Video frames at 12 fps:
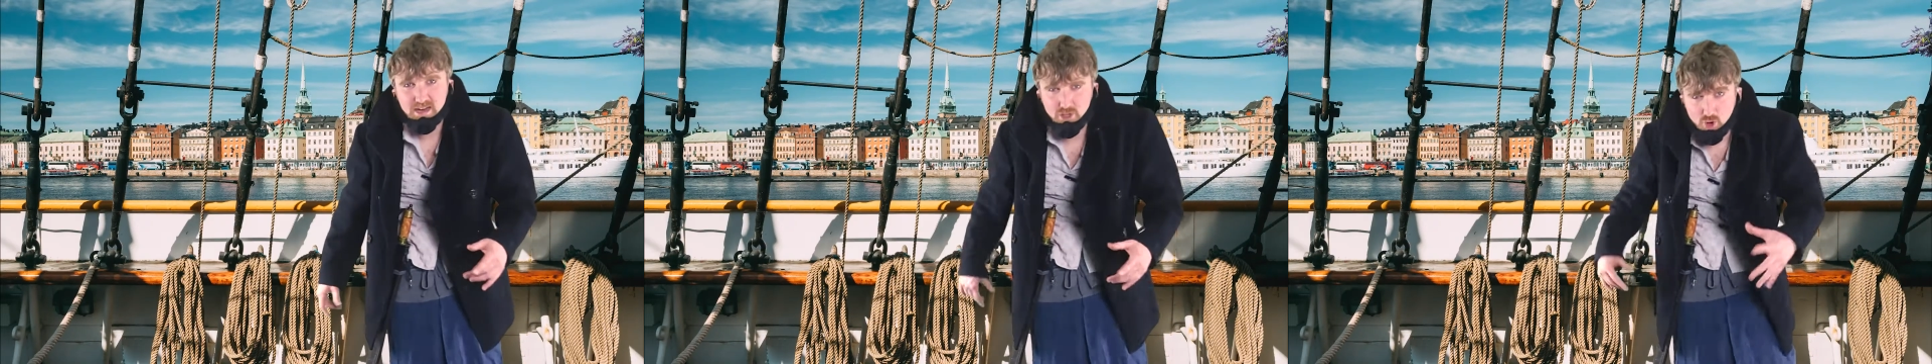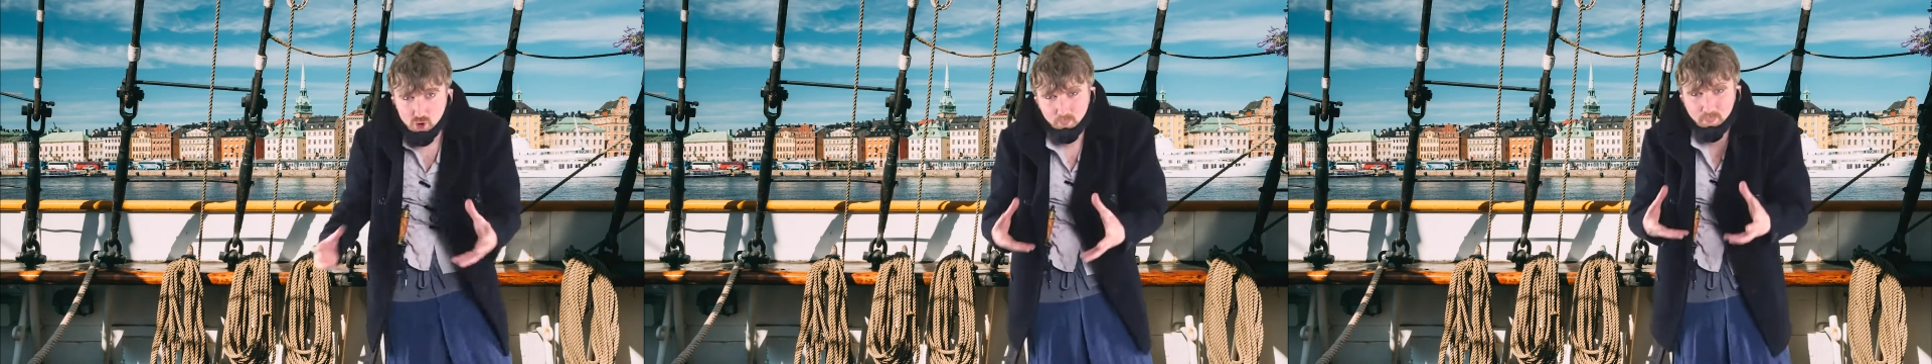and
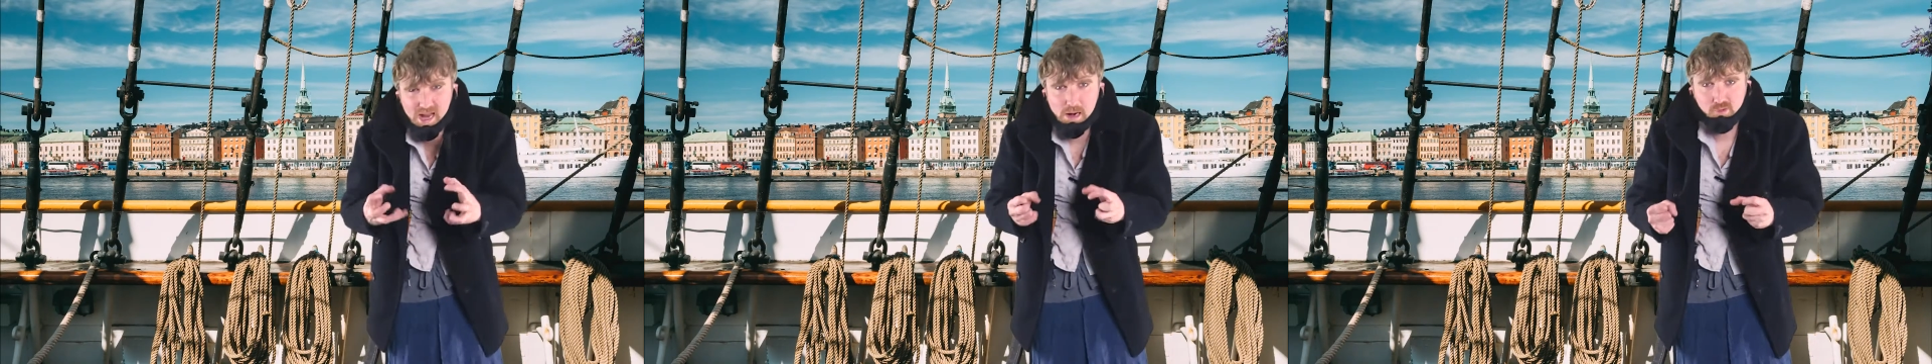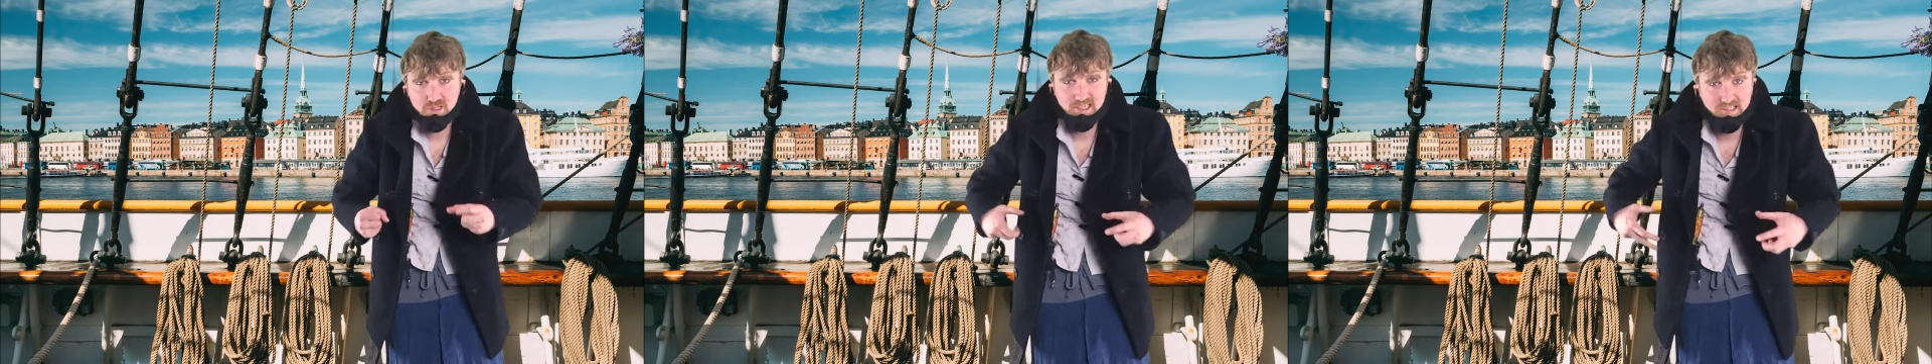you'll be
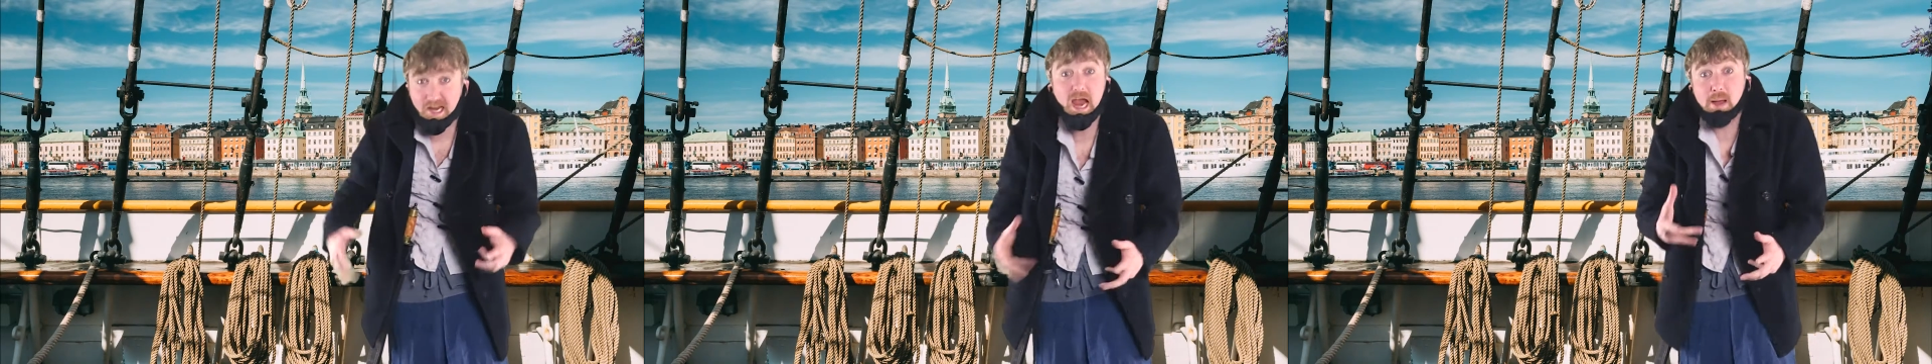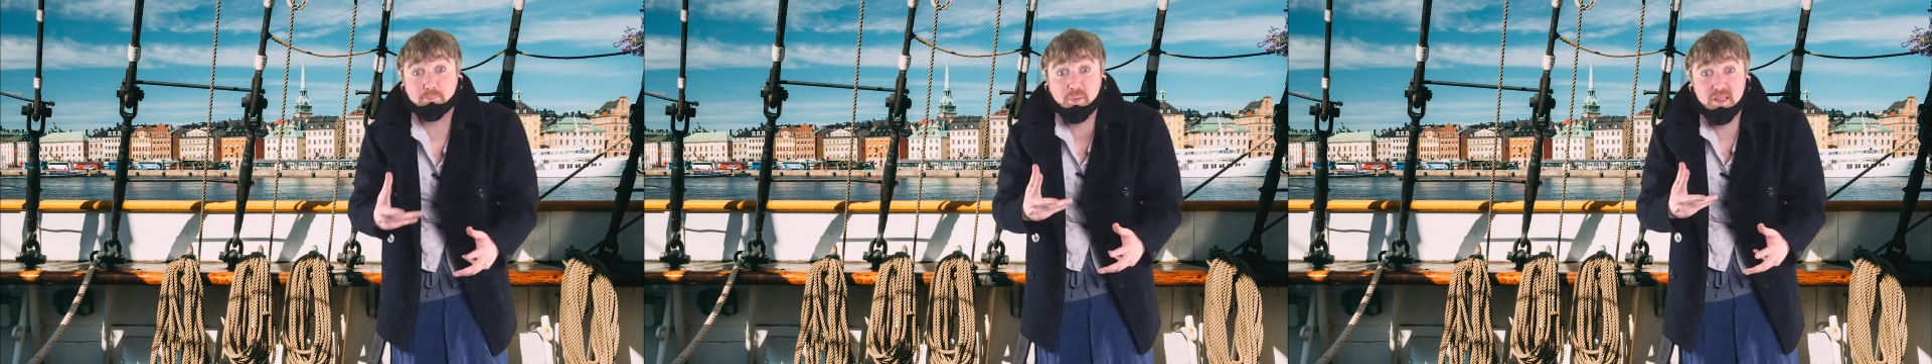able to
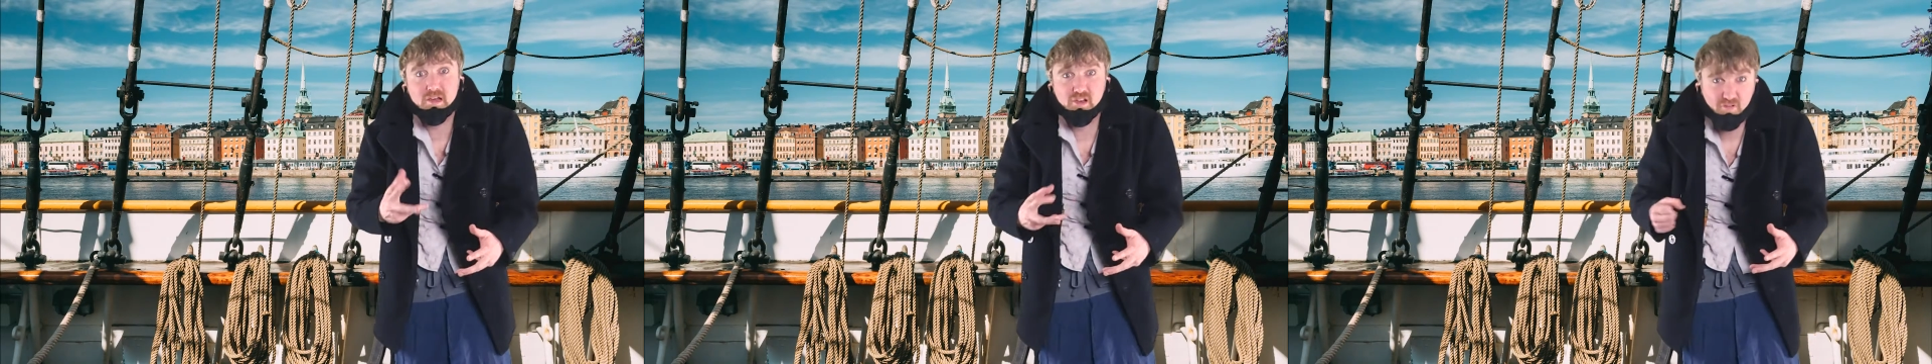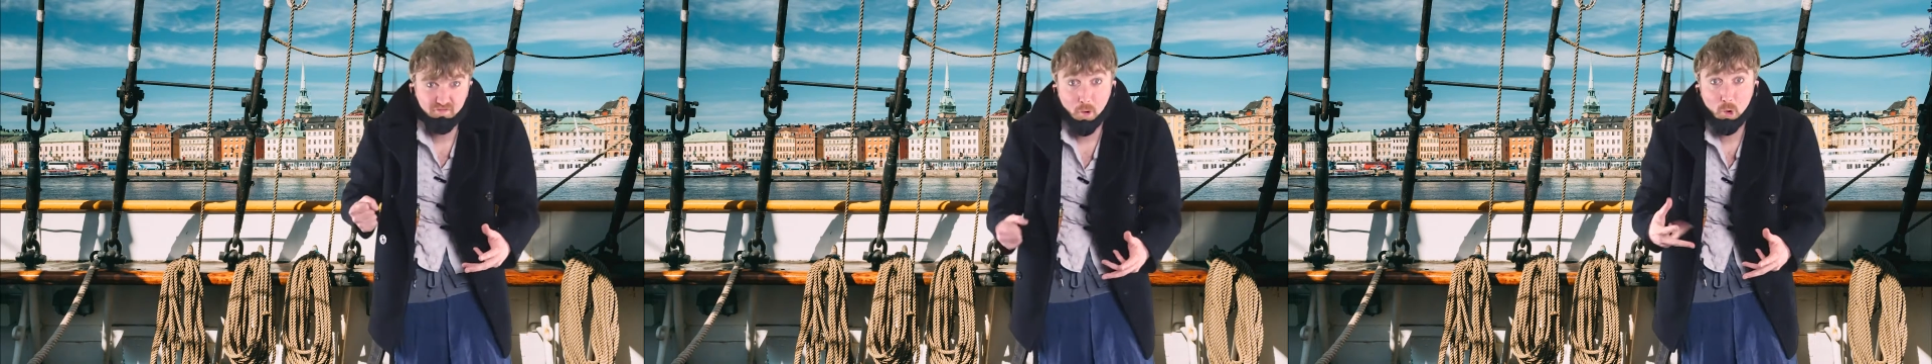tap into the
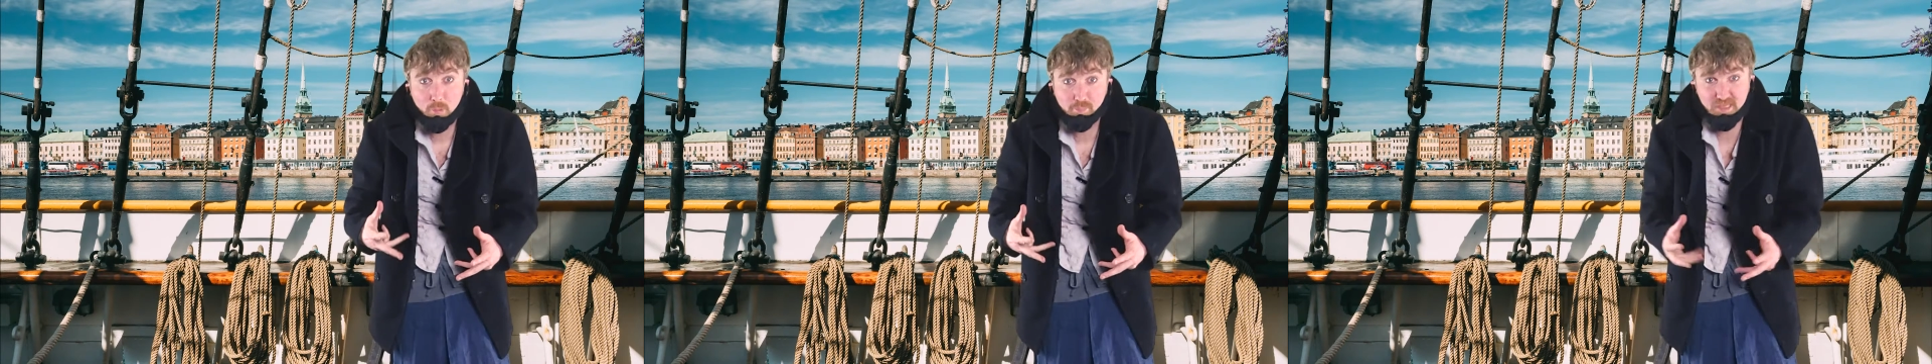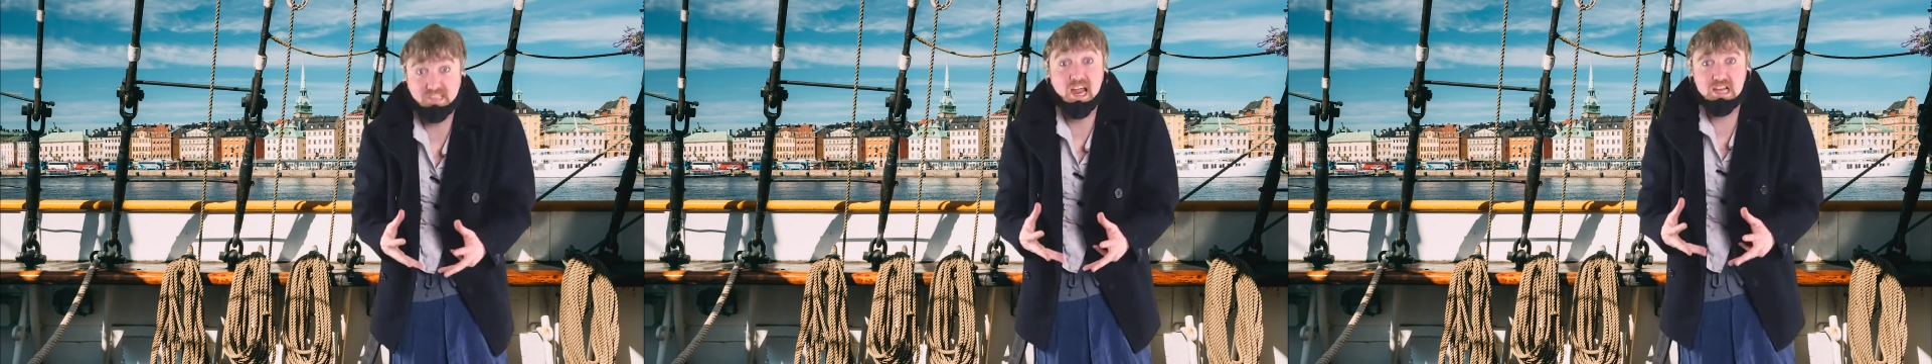full
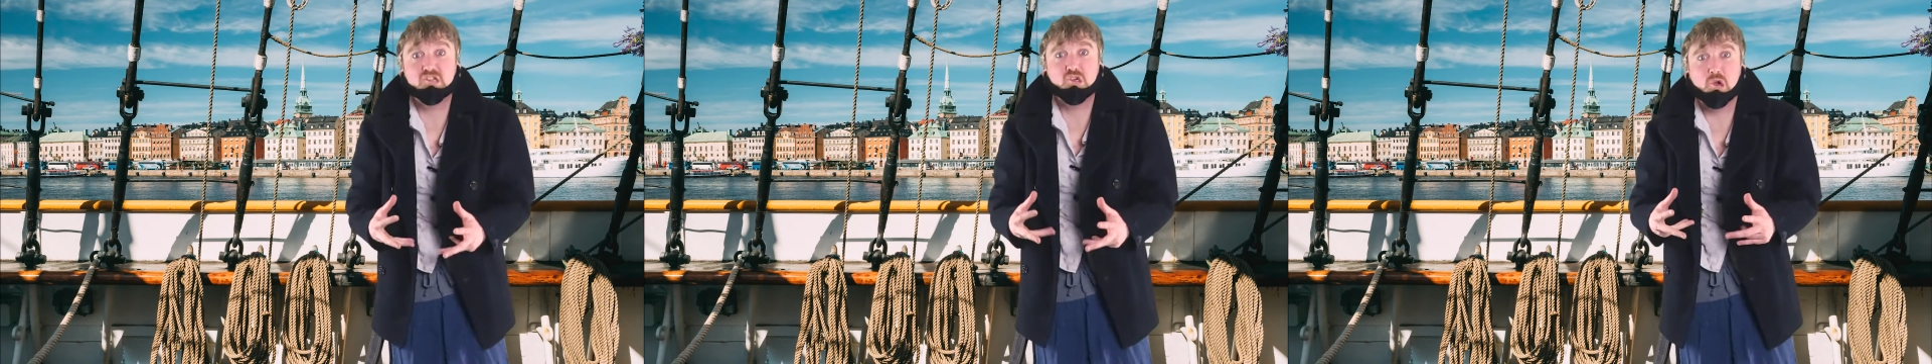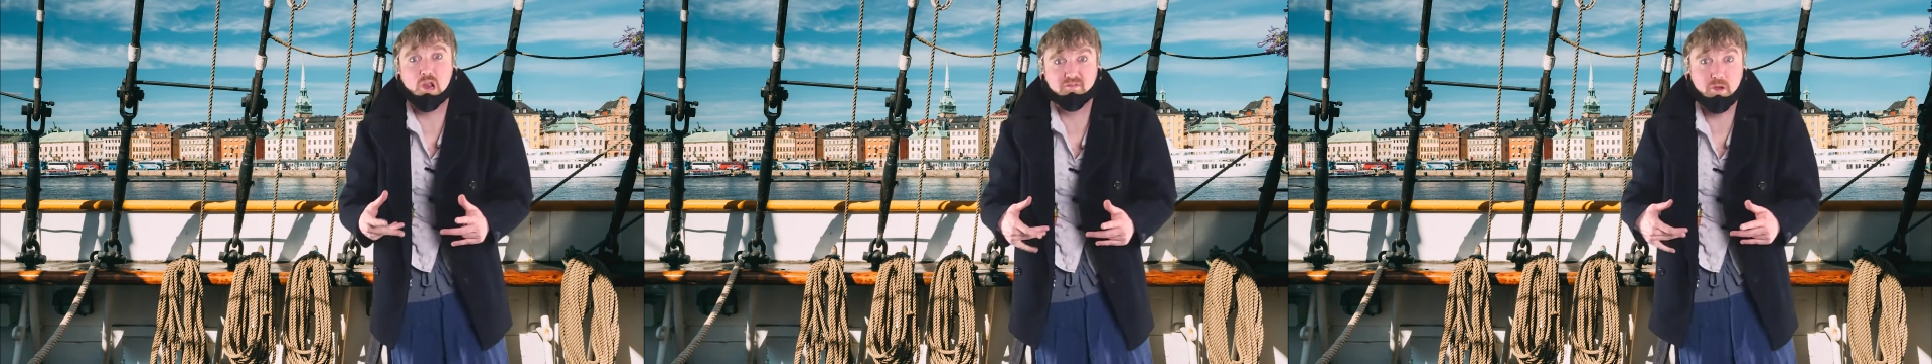
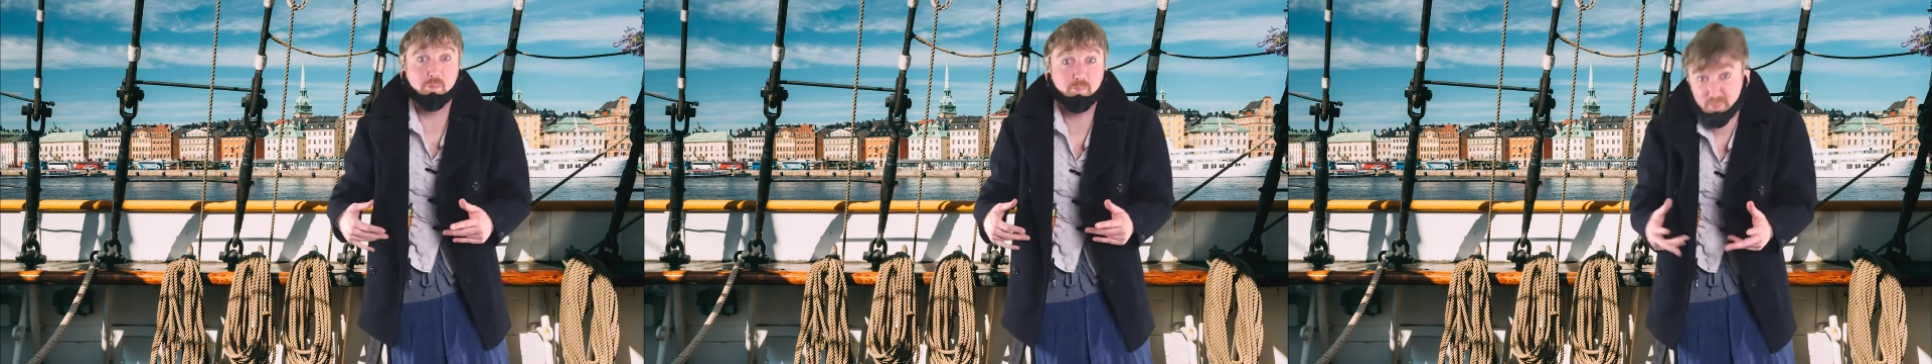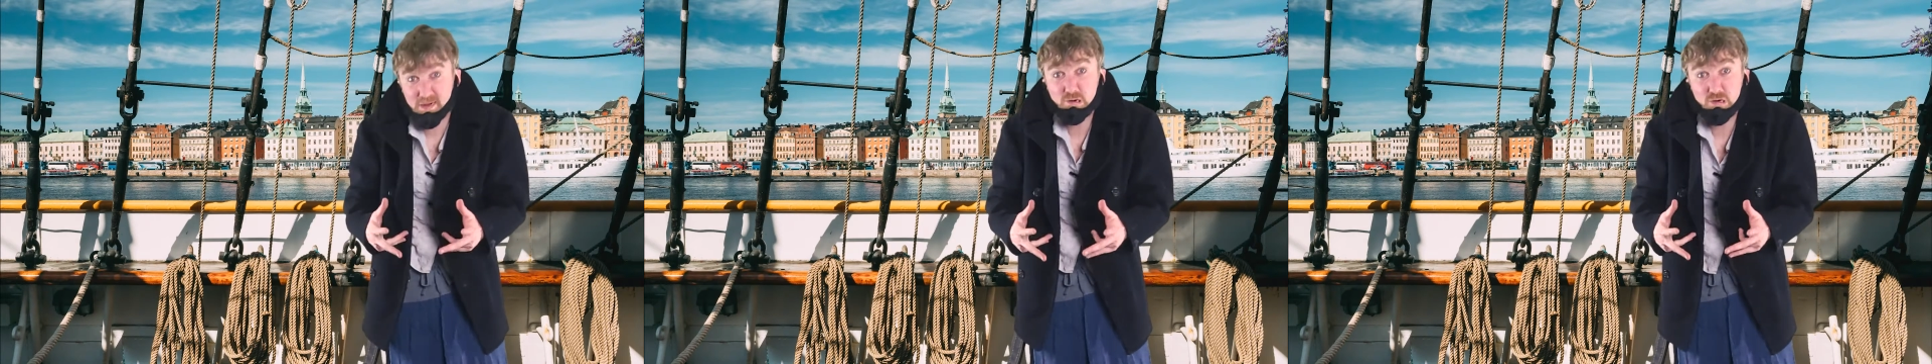potential of your
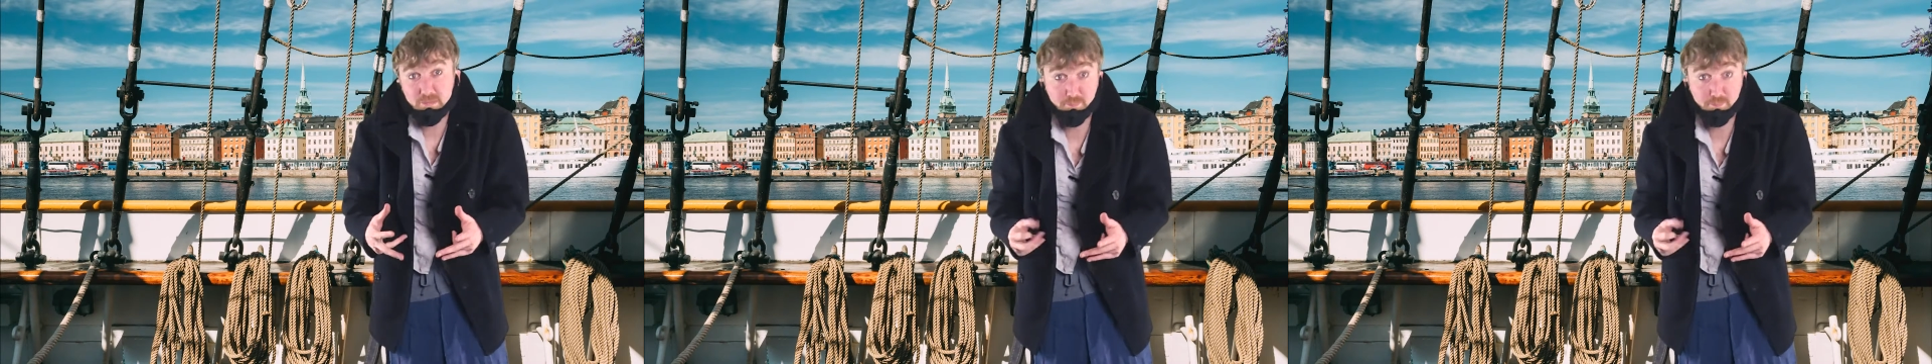beard